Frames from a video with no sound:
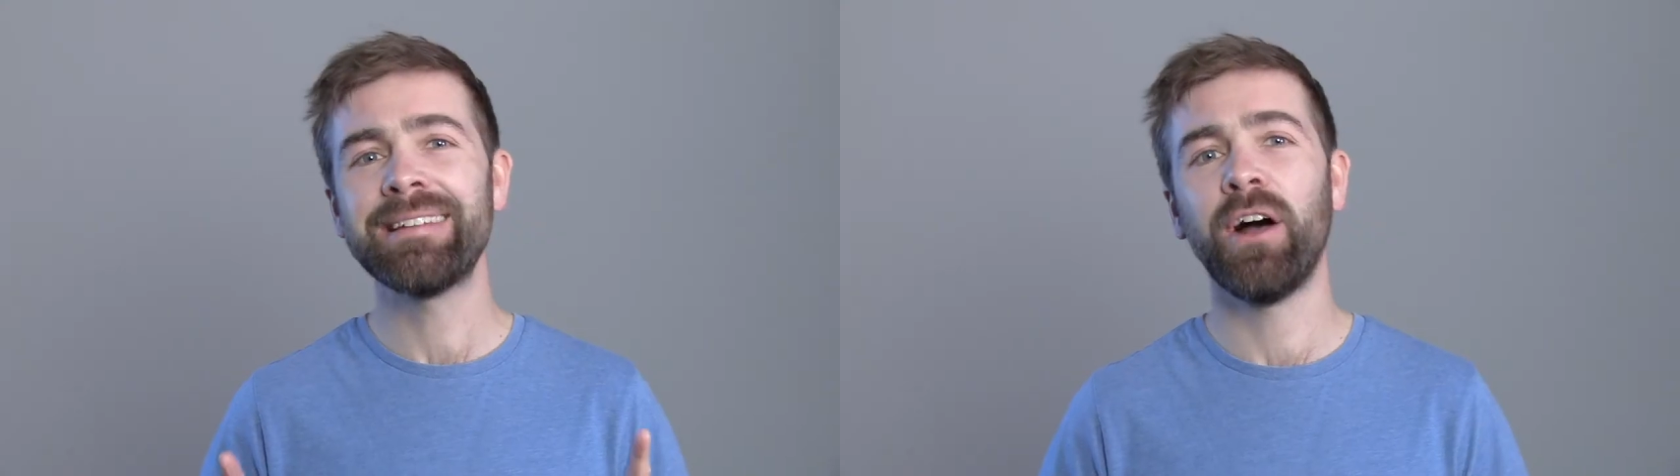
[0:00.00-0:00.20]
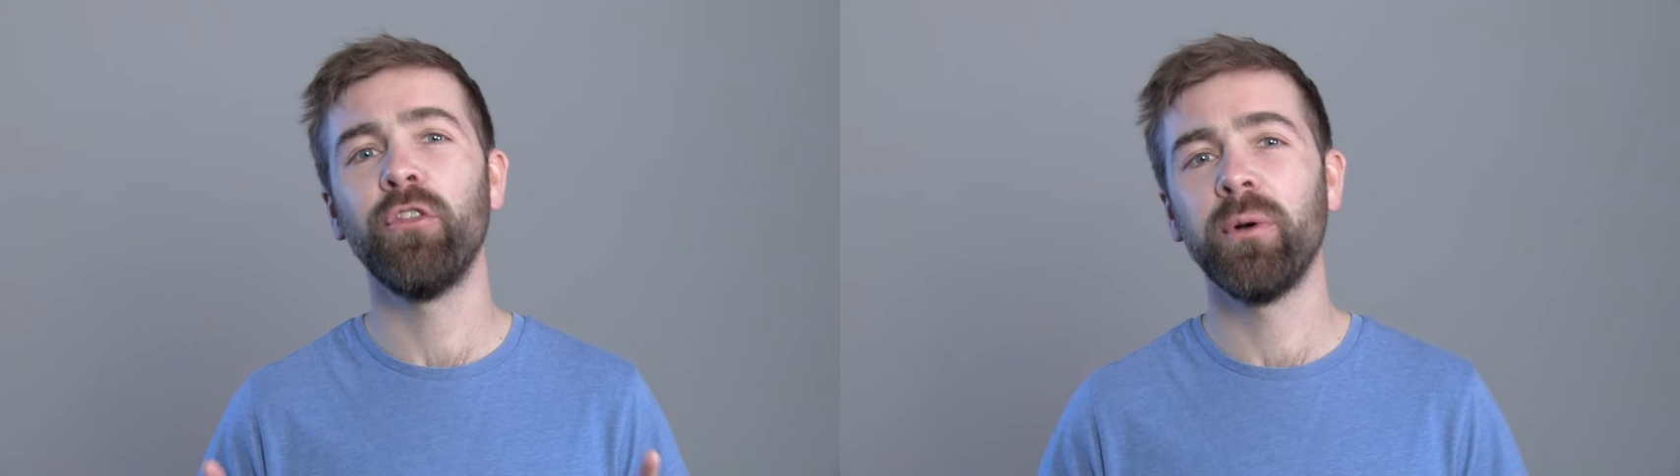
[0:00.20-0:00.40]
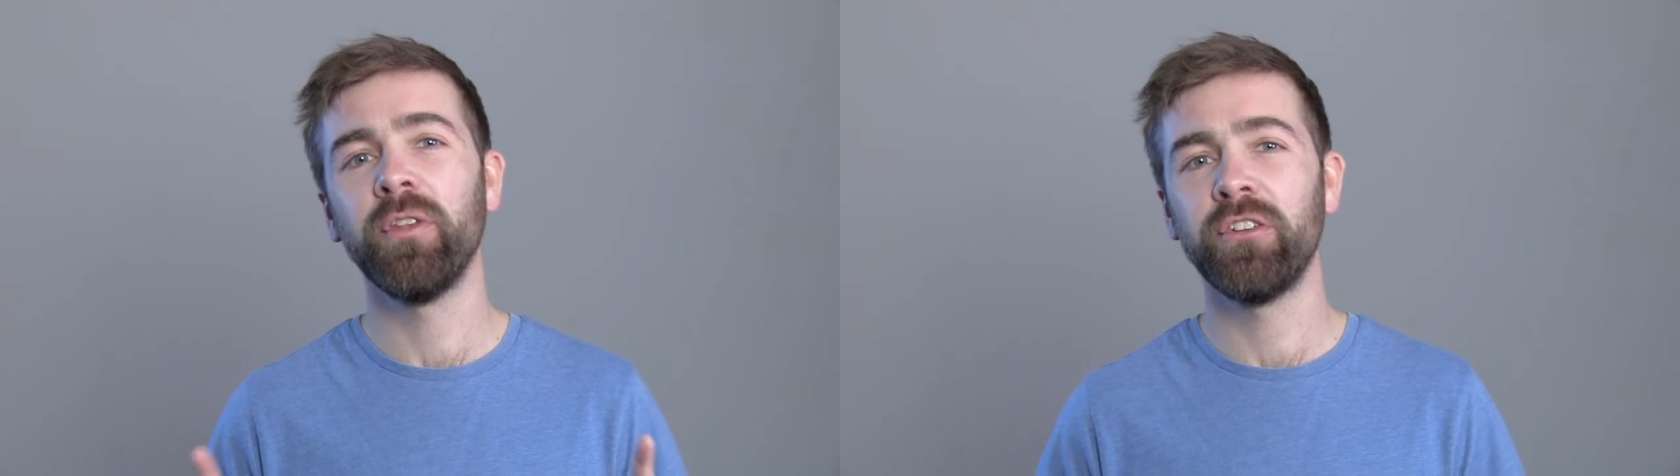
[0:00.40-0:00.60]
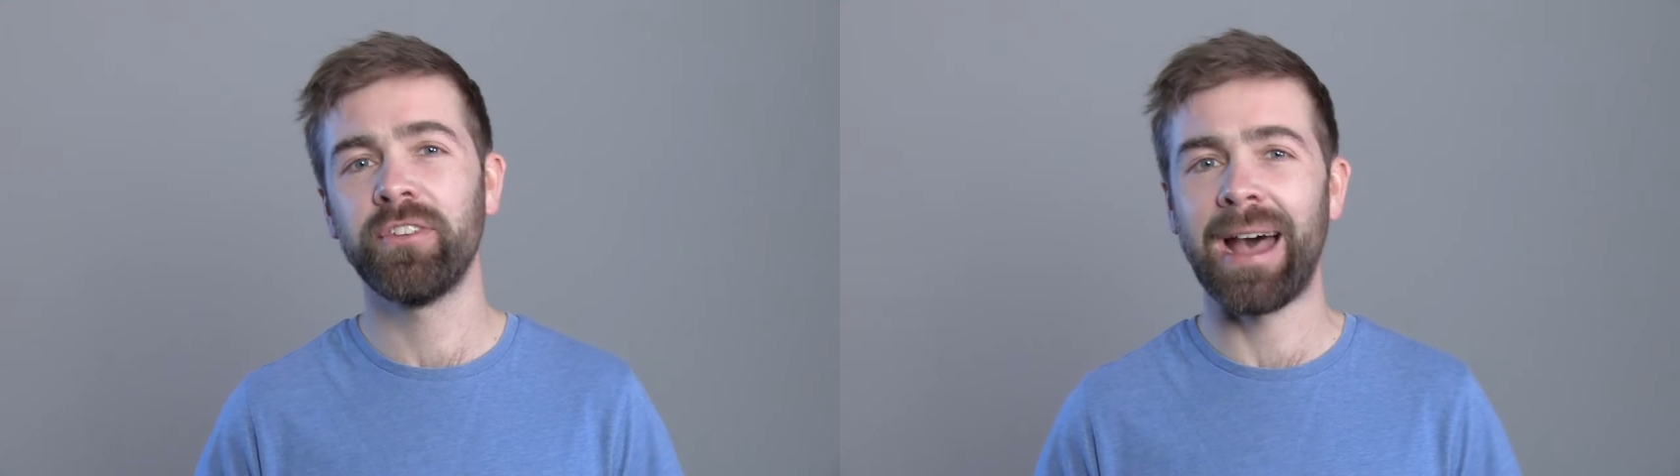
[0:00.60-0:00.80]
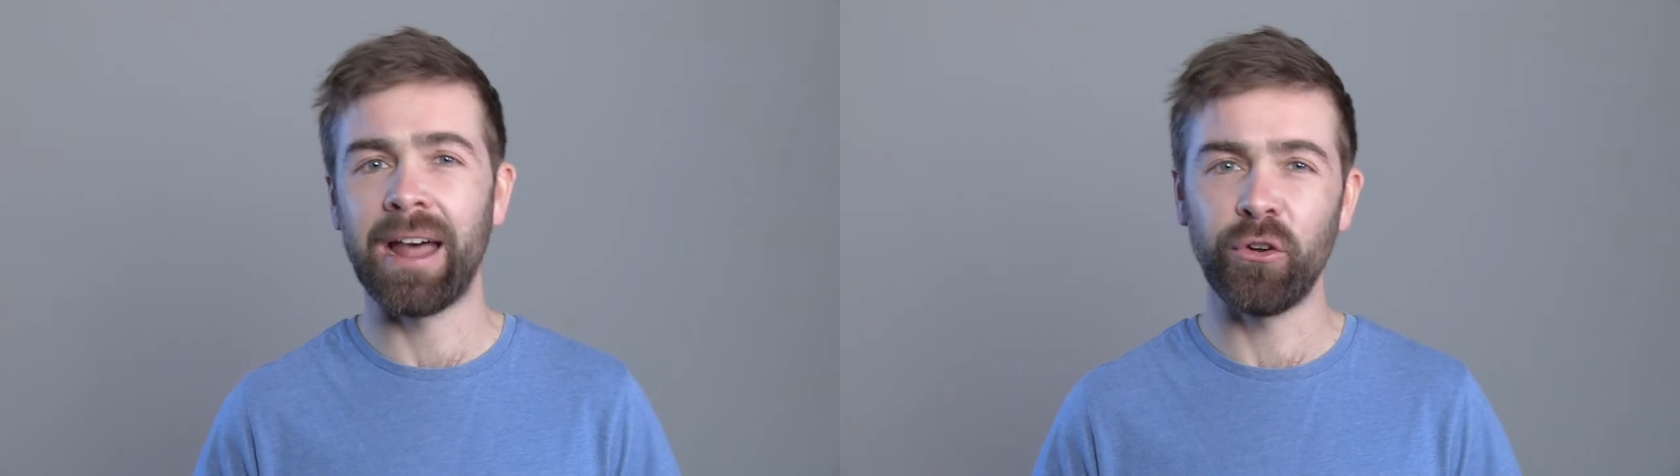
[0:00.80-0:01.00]
how to
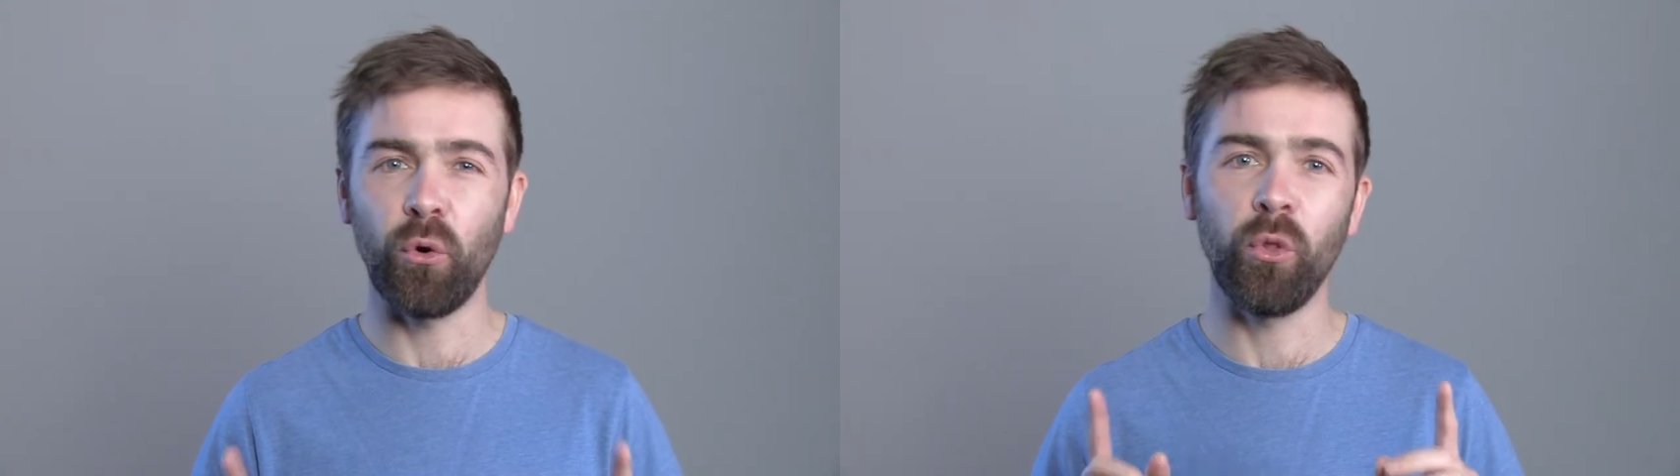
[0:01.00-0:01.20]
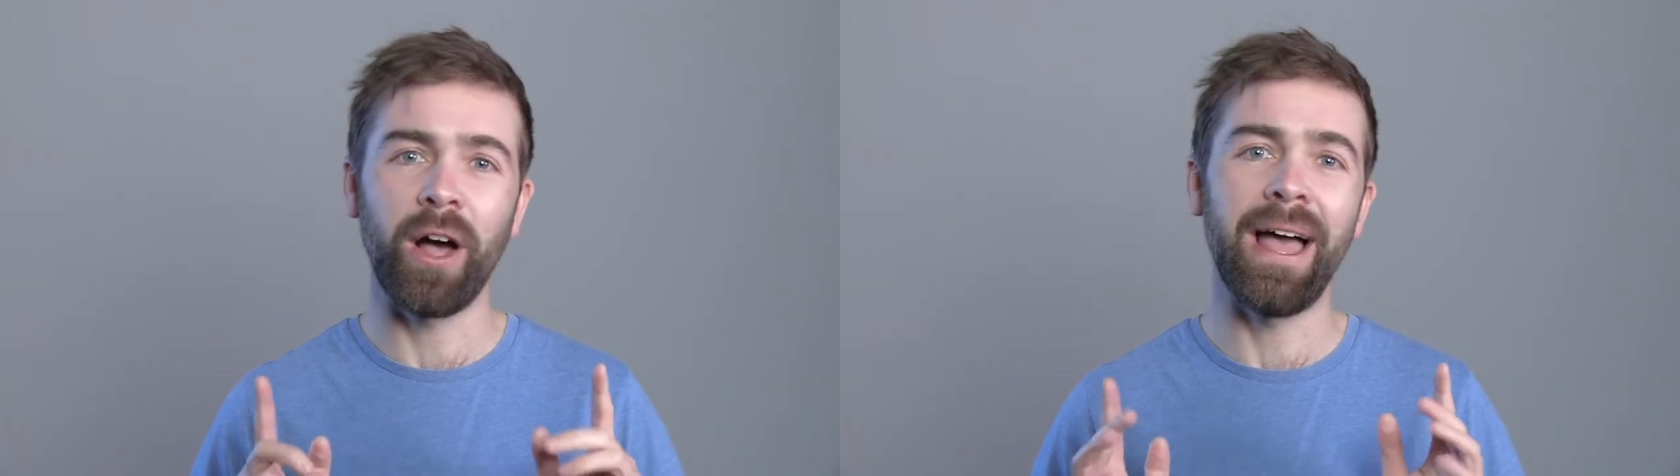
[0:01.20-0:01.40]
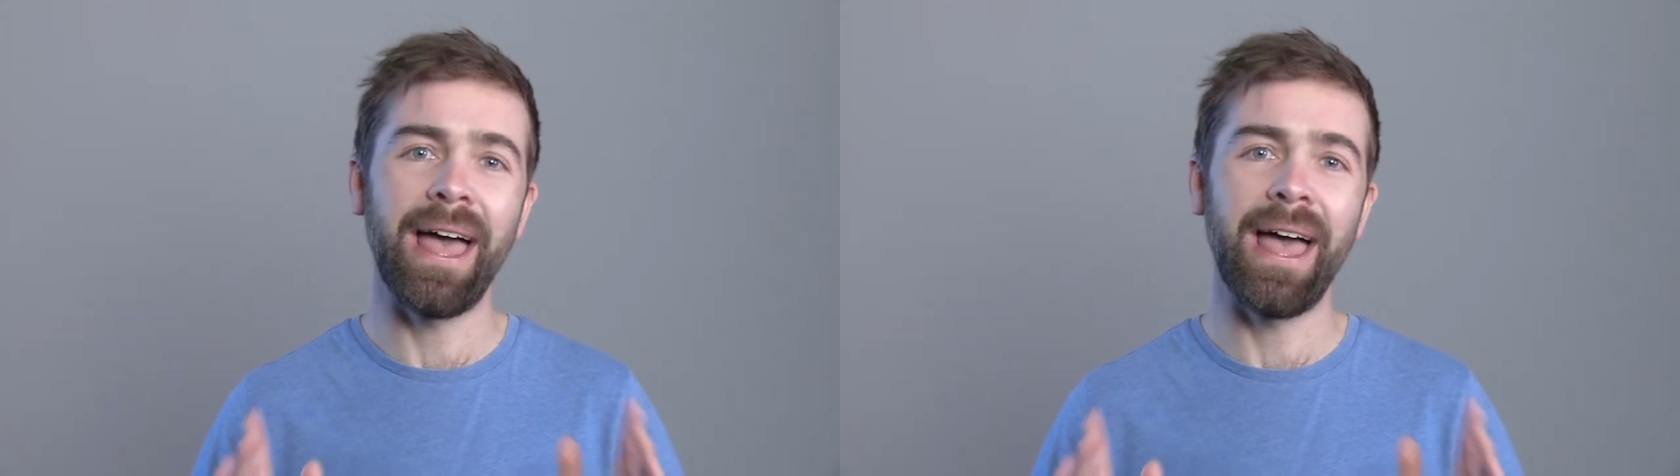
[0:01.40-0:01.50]
understand all that